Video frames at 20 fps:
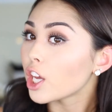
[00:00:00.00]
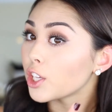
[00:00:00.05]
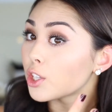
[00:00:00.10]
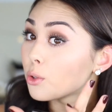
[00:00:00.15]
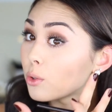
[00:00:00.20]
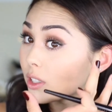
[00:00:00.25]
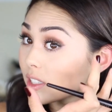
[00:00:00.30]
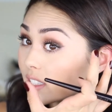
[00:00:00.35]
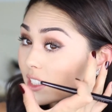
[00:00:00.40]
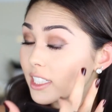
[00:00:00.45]

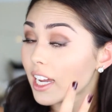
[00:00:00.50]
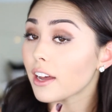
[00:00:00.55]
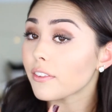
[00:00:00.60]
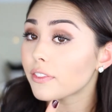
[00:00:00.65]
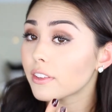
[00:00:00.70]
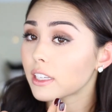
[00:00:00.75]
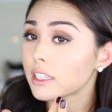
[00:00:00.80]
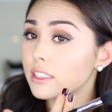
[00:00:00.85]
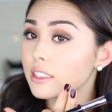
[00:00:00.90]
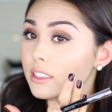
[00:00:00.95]
You can
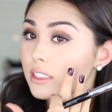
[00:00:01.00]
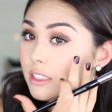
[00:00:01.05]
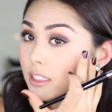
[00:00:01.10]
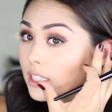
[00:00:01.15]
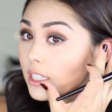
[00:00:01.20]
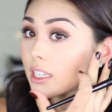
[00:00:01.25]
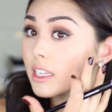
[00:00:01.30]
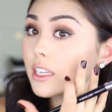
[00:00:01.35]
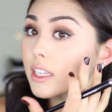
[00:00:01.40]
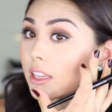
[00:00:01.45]
definitely
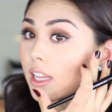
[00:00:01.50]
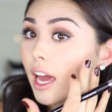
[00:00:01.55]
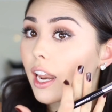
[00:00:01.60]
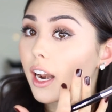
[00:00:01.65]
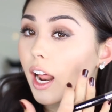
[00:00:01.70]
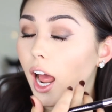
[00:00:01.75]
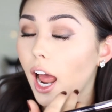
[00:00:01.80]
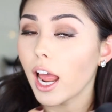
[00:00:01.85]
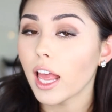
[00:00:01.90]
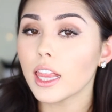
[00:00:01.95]
see that
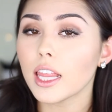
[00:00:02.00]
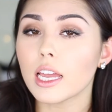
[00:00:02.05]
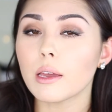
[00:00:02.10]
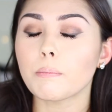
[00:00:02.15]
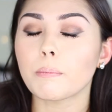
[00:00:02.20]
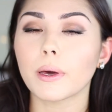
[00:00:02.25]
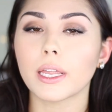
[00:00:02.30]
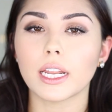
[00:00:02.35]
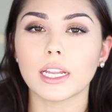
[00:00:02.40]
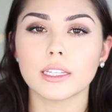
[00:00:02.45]

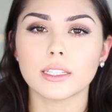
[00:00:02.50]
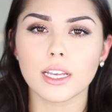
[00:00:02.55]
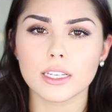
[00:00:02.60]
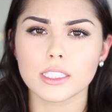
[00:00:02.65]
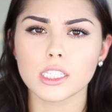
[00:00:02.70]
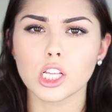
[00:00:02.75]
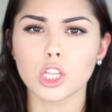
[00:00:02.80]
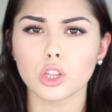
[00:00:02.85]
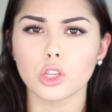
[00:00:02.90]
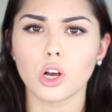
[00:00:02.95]
highlight, but it
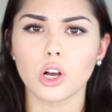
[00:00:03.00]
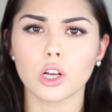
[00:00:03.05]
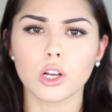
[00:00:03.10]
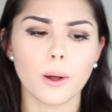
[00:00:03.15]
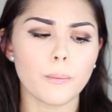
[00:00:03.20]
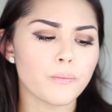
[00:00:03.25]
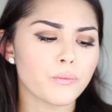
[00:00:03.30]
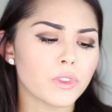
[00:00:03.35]
doesn't look,